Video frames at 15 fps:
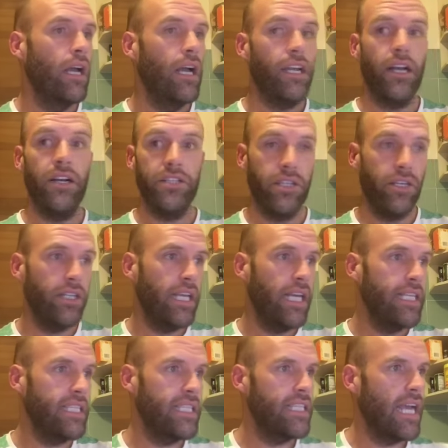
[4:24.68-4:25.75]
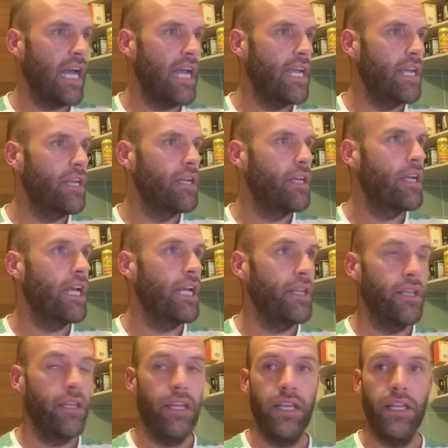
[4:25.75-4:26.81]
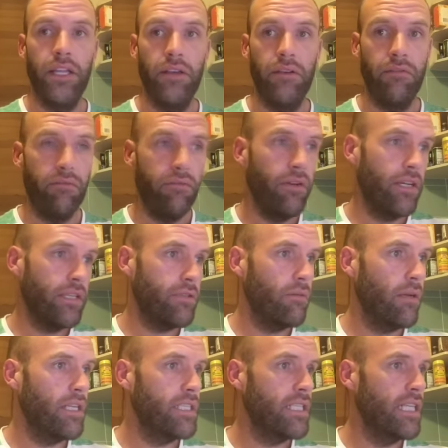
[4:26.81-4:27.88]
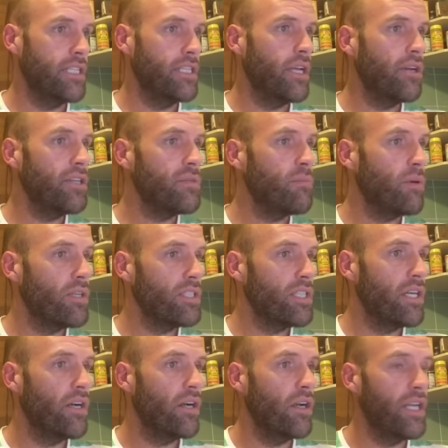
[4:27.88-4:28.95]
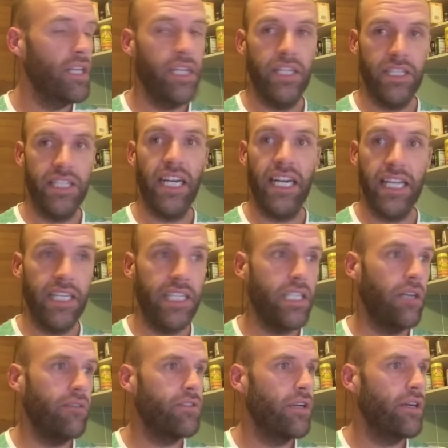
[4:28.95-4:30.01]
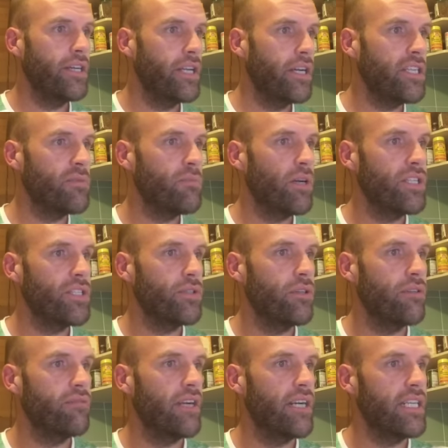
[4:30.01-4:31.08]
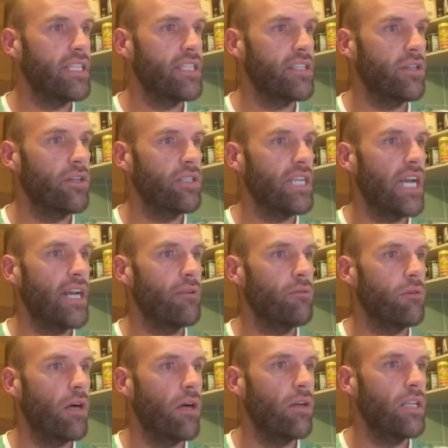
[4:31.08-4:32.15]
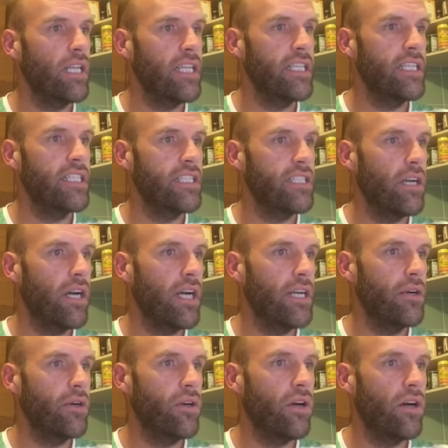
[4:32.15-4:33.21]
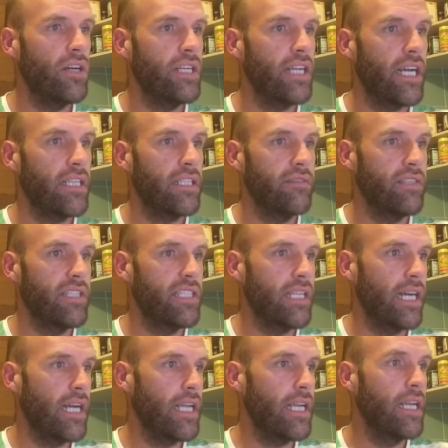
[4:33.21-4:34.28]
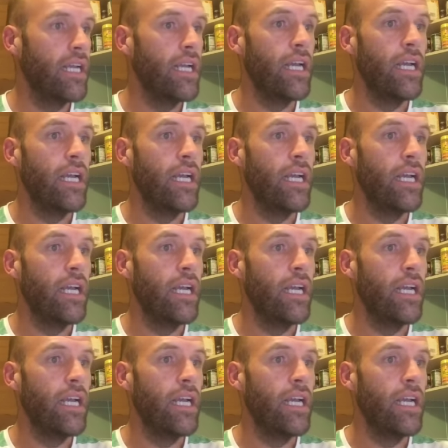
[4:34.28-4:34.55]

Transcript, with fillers: it goes on there to say in, in the first one it says no sponsor in the study itself sorry no sponsor or funding source had a role in the design or conduct of the study